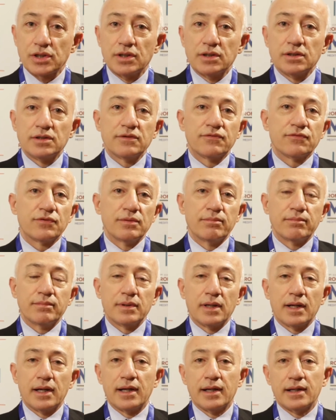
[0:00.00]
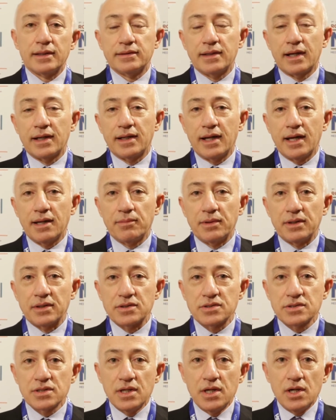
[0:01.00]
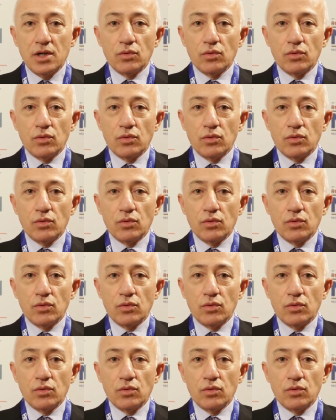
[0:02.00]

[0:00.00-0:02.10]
and different dynamics,